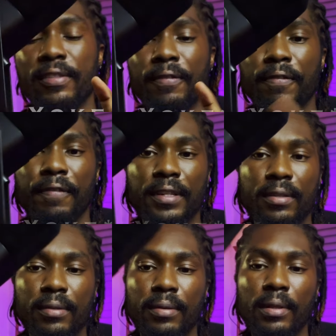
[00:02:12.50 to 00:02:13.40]
the
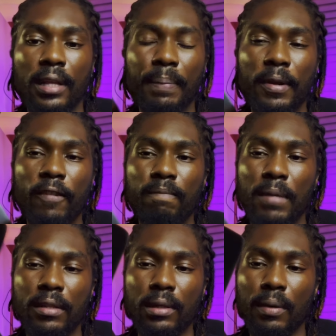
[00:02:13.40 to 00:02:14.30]
feet, they're made of metal.